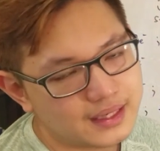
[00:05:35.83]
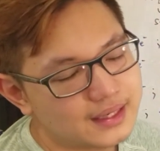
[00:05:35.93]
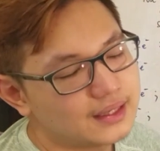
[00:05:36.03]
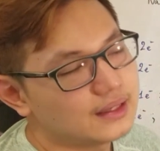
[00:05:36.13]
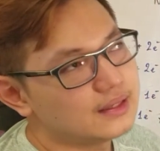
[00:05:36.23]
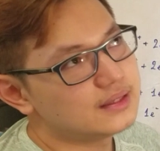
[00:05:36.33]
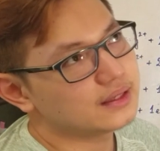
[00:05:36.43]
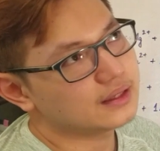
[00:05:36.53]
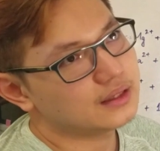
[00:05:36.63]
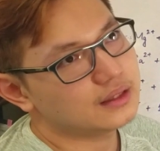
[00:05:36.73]
and
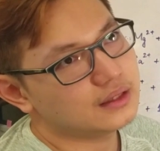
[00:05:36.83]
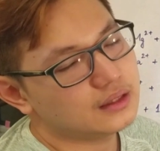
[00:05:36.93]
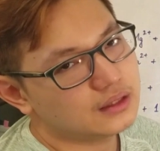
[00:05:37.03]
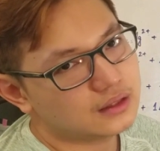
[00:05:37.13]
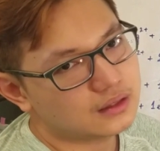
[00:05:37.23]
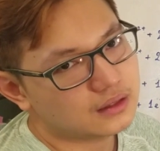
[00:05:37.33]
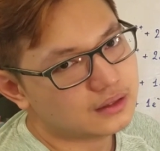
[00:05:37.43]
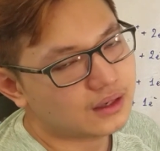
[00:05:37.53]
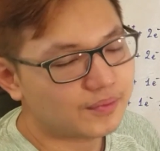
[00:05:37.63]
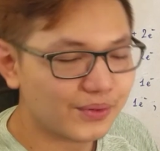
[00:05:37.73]
they,
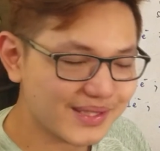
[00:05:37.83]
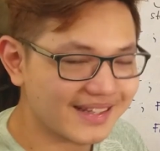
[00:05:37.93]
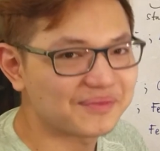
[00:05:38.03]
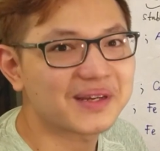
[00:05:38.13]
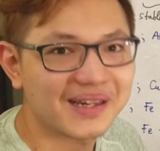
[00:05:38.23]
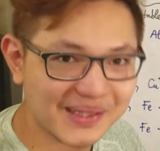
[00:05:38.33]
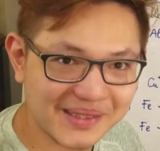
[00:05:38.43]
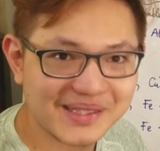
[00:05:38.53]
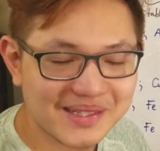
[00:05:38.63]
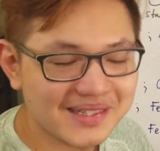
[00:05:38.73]
of course, they have
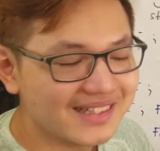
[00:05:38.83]
colors,